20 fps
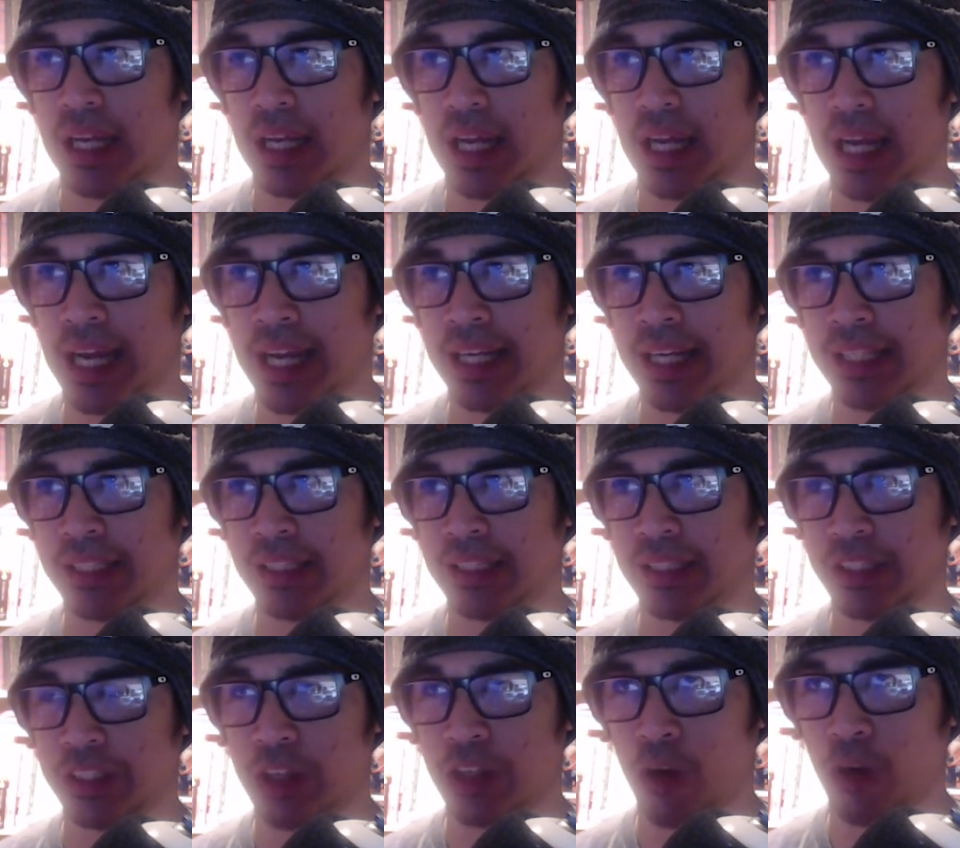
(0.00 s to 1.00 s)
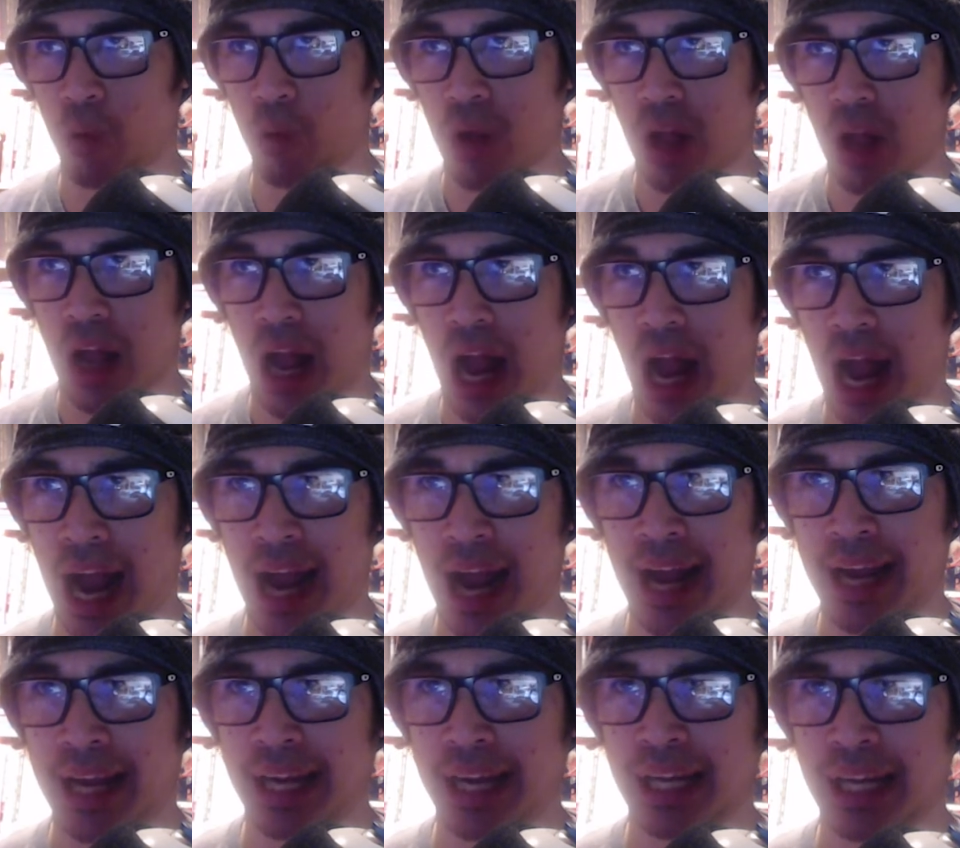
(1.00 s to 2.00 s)
And, you know,
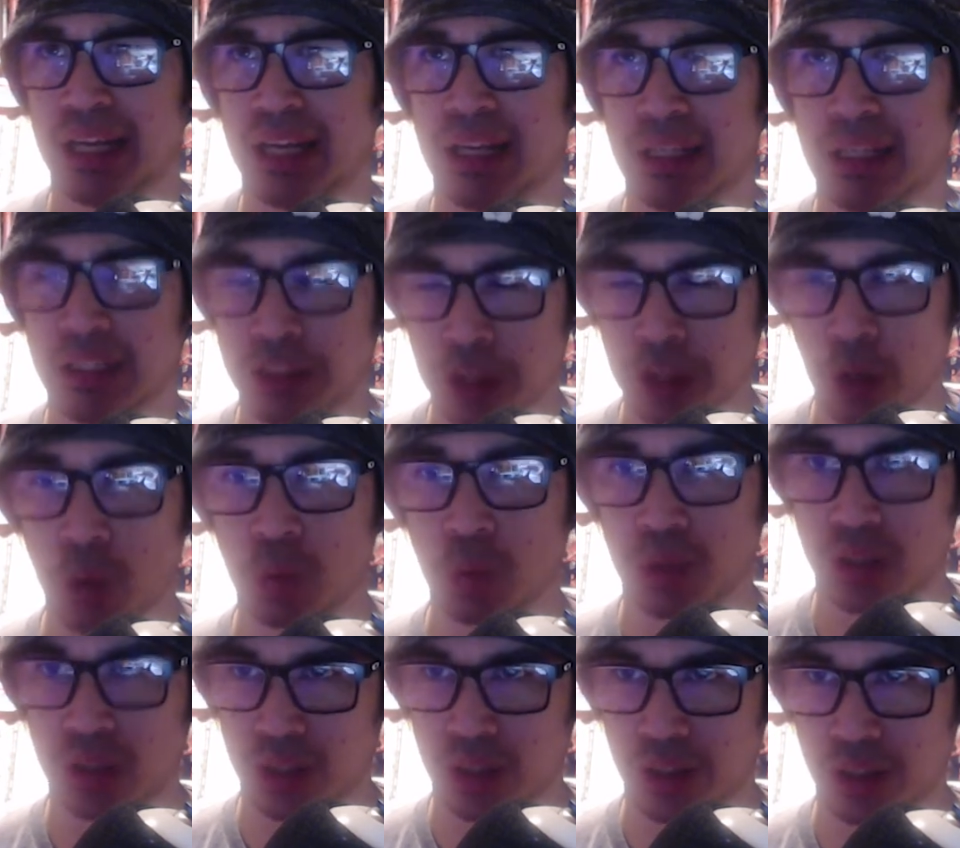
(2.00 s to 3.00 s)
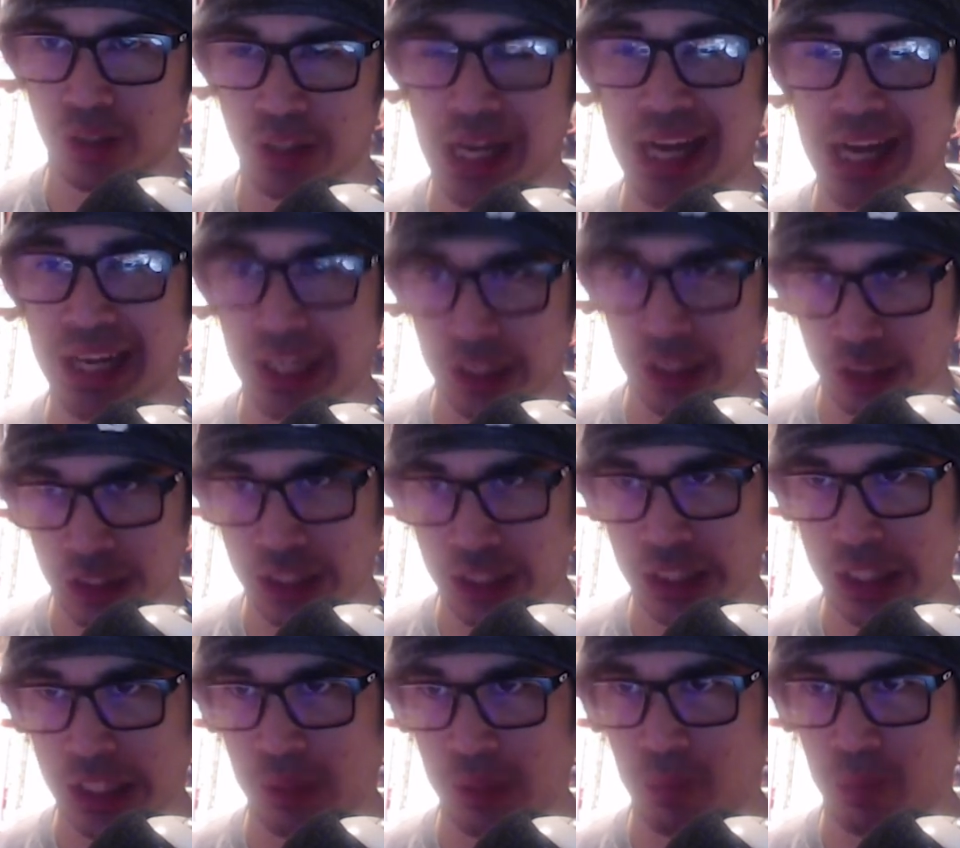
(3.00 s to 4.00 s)
I don't like
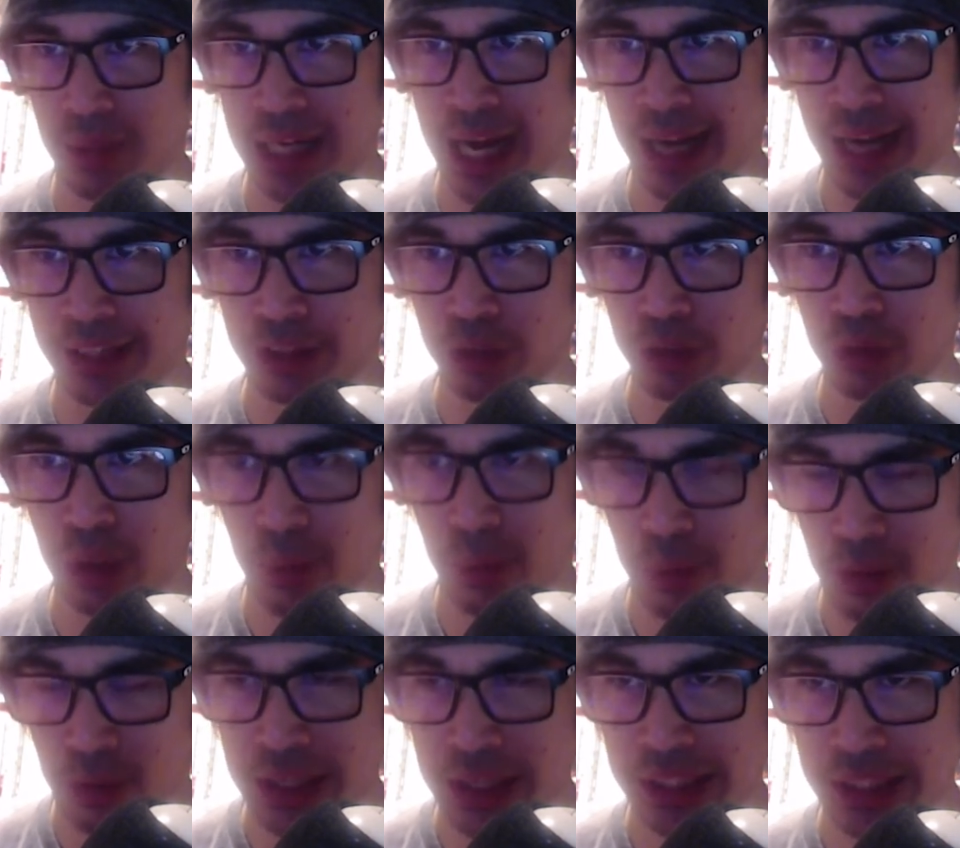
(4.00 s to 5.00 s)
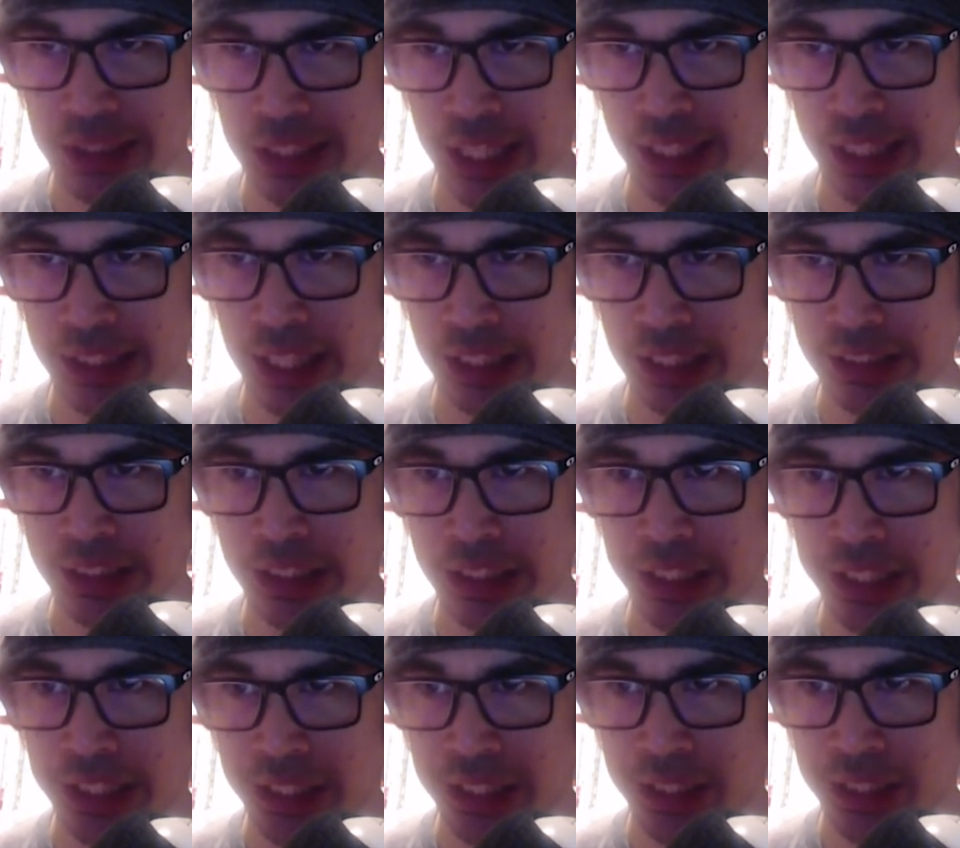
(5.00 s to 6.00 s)
Lilith, but I do appreciate that
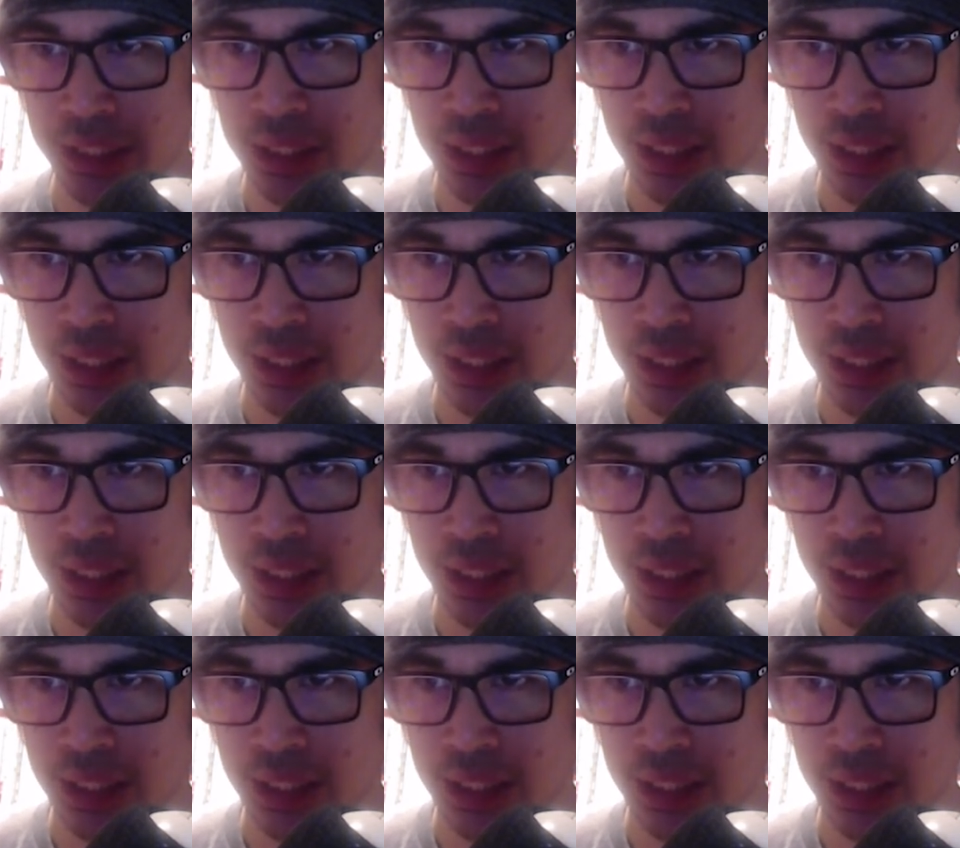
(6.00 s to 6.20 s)
she,